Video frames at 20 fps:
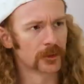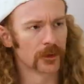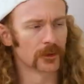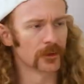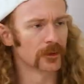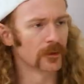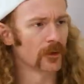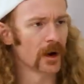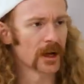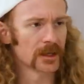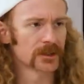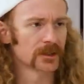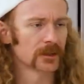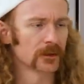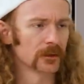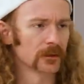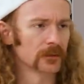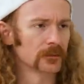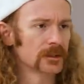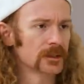you know, did the
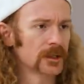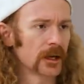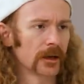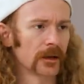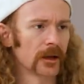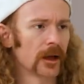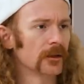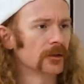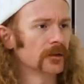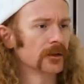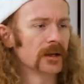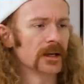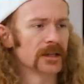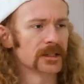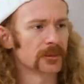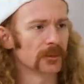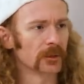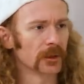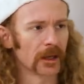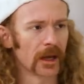roster stay together? Did they
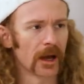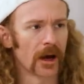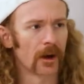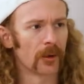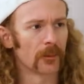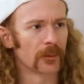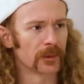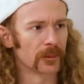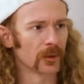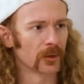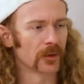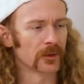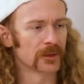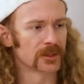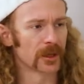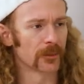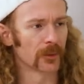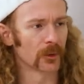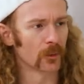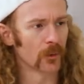split out? People go their
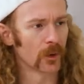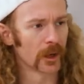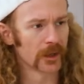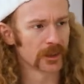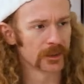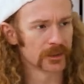separate ways?